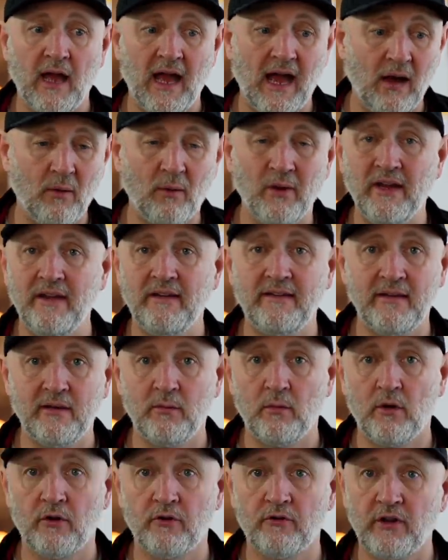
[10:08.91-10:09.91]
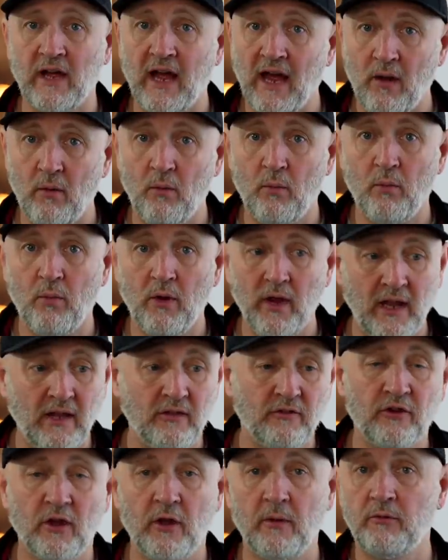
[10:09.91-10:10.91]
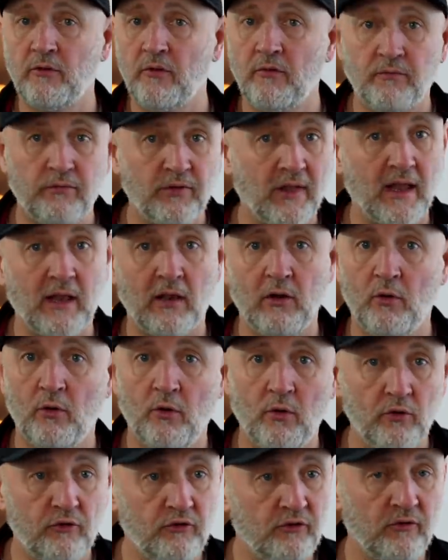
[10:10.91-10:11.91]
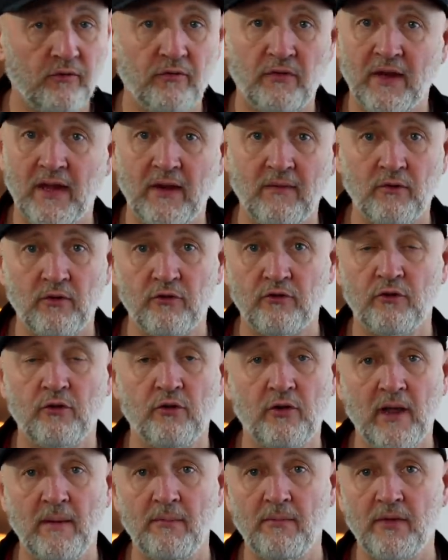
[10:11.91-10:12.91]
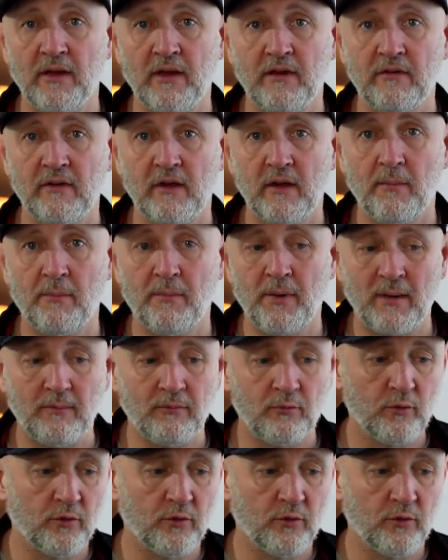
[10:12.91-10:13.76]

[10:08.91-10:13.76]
how easy it was, how in terms of that launch and forgiveness and all them things that you perhaps